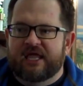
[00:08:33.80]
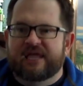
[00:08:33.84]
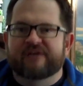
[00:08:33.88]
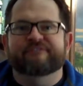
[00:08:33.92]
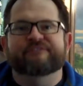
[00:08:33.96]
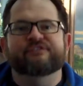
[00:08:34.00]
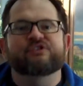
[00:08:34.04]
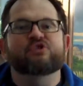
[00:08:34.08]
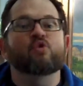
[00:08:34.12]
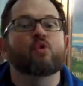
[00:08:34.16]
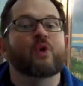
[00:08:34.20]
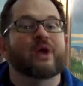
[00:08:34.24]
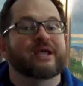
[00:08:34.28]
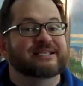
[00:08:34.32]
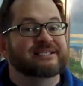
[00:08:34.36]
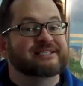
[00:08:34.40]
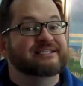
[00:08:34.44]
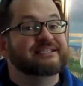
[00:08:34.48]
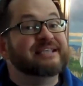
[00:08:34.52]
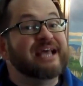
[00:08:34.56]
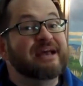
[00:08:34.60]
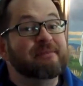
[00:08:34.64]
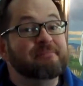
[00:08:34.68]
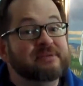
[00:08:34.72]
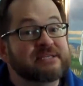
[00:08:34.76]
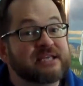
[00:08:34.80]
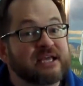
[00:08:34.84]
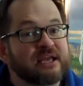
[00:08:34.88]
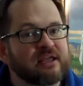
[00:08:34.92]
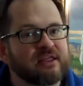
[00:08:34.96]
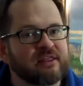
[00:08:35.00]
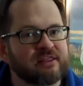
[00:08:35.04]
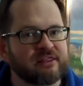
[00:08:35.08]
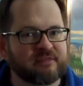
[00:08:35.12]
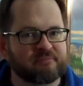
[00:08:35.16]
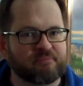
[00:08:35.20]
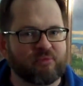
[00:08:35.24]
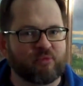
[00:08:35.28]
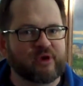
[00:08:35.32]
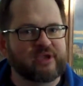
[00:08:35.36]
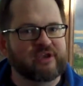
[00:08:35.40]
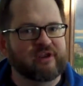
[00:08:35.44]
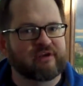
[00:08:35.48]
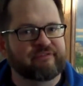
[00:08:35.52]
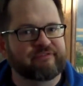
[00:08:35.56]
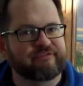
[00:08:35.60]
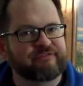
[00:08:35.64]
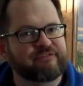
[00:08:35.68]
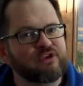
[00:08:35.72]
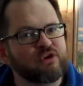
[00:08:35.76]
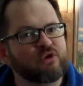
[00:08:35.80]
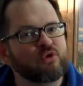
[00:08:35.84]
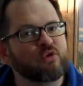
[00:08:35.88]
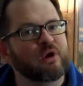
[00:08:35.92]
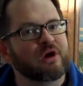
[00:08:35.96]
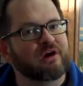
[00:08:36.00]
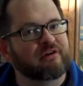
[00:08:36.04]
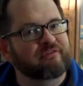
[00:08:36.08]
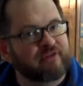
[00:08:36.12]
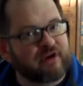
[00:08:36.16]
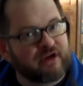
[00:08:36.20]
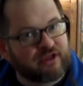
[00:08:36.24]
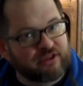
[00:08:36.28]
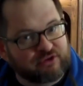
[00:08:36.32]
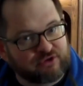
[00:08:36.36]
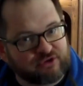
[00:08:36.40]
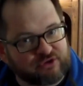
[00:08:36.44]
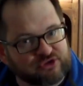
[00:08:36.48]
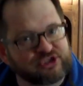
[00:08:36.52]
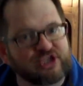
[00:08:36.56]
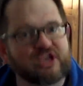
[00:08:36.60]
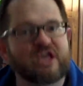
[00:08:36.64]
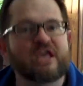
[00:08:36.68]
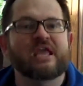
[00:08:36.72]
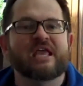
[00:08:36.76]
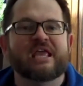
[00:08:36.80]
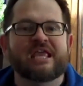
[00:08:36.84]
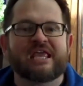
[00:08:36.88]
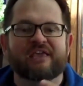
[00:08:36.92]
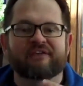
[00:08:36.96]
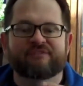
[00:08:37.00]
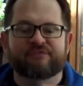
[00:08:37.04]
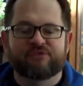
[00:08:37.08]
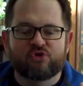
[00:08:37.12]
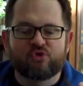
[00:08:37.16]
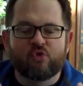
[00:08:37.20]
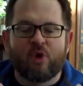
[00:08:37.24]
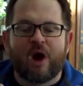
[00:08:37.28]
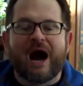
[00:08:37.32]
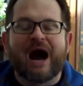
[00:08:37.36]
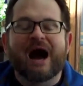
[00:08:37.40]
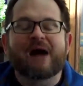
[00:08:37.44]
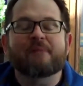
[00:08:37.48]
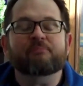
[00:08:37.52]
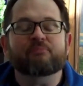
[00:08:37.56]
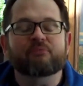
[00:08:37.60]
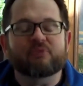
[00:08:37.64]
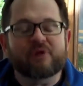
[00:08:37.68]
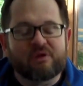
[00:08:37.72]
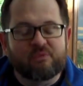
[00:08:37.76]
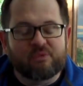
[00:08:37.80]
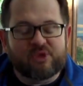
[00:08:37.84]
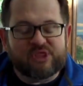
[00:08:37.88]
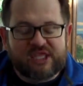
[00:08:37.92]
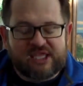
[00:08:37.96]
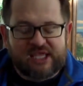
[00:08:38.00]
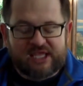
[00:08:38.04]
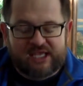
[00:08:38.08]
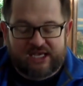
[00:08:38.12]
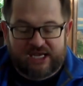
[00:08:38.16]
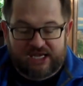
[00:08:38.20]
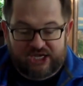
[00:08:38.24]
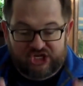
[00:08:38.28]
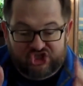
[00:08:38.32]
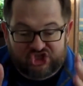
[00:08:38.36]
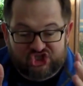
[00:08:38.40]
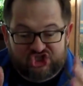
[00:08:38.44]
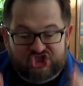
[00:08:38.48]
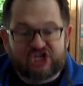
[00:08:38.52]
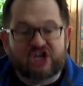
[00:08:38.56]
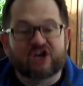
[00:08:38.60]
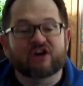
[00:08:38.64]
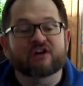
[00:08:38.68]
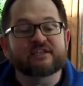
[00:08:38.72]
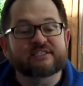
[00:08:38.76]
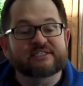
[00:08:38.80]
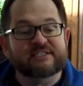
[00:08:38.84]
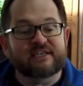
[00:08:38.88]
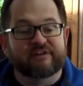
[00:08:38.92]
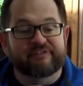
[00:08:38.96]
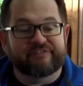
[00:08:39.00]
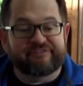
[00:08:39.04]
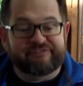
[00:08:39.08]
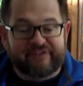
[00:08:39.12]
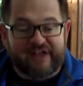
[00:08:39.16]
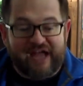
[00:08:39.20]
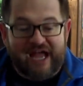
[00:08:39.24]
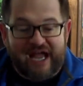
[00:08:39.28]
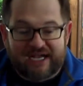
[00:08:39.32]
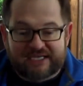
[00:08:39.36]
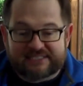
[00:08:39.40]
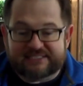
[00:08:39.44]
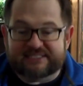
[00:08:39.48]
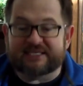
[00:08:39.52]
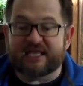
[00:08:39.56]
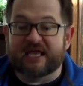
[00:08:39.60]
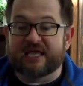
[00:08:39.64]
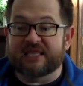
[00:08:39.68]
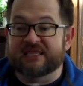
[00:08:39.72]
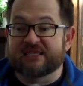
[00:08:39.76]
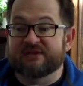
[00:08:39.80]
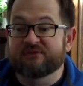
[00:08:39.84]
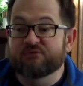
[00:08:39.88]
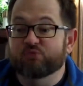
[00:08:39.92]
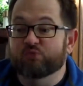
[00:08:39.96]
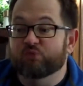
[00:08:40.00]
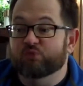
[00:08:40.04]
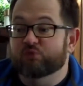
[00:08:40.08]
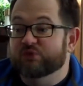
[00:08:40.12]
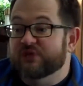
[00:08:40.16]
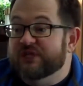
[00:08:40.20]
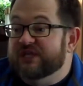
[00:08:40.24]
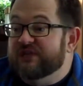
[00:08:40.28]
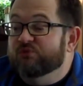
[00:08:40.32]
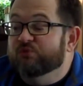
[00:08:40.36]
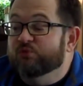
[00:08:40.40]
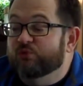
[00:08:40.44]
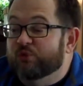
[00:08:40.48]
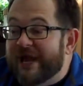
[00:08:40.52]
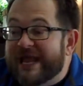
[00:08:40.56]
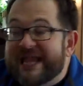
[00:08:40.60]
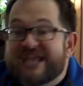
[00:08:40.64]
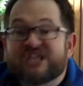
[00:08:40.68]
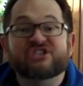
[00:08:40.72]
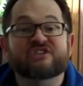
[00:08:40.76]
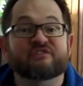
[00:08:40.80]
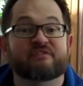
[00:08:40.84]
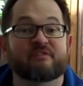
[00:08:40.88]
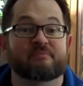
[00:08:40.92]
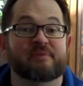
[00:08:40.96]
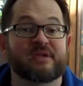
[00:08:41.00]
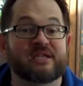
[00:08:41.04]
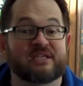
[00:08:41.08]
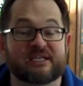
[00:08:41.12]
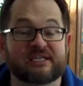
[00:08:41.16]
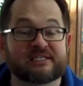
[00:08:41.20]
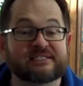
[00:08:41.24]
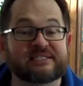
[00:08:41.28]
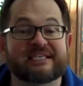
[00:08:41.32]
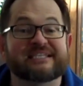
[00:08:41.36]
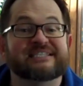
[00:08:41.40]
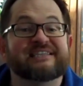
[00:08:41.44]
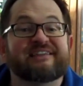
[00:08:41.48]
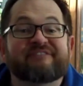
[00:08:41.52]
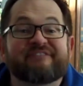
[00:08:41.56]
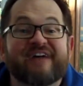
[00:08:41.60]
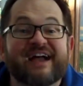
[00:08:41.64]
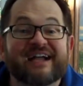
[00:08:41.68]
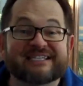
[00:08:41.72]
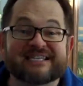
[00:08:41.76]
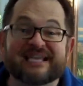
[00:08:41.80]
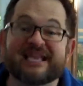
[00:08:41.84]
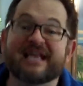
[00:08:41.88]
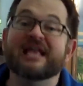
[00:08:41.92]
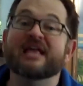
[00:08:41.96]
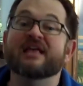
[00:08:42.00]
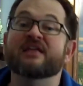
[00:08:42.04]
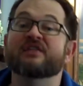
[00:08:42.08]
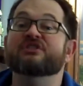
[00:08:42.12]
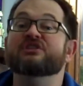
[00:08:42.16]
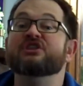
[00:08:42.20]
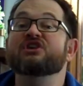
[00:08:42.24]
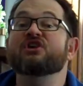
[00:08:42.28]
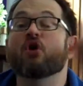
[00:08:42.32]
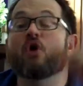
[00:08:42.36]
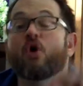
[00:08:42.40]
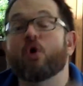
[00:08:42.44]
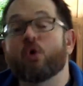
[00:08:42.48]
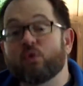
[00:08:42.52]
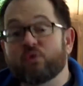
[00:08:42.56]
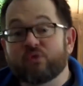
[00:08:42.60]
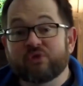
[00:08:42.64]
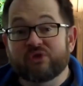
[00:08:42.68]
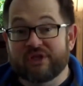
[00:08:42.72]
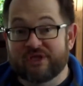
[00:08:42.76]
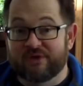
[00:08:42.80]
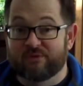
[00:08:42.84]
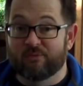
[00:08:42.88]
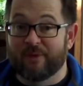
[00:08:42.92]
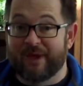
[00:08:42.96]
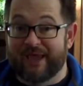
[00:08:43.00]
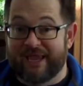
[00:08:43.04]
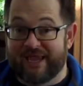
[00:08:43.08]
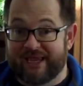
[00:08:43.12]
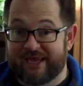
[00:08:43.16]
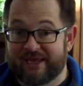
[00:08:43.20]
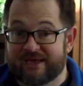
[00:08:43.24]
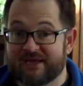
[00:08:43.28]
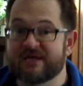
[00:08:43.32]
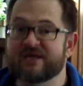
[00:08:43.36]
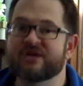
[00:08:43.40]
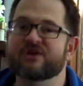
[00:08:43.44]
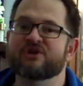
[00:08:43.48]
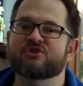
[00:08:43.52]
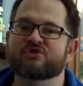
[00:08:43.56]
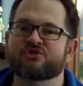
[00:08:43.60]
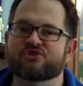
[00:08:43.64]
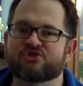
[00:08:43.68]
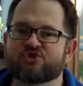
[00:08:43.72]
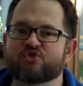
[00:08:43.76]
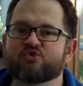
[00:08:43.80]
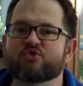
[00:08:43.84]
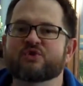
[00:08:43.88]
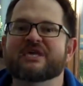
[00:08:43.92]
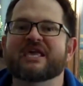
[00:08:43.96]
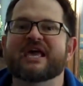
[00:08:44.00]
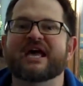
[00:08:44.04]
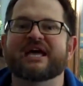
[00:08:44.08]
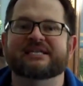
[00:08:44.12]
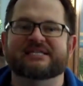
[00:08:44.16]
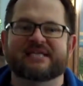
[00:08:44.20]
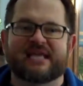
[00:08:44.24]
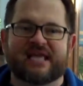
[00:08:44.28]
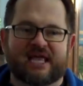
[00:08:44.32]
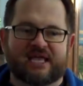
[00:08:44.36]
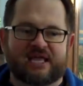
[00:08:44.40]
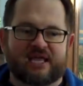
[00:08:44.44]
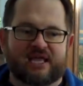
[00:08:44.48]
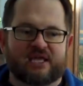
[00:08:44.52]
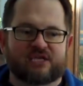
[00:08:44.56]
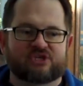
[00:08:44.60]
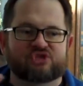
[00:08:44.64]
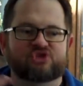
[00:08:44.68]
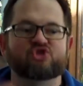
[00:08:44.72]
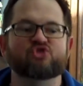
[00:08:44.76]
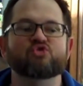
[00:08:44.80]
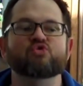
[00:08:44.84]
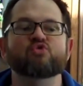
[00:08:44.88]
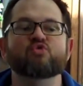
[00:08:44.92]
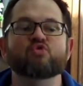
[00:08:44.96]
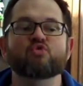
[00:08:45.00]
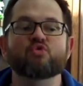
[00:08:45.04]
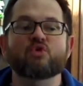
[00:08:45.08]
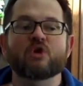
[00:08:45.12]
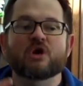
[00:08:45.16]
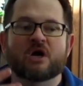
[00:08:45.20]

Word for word: if you accept the point of view of others, if you operate within a shared set of facts, the, the range of opinions is in fact the only way to get to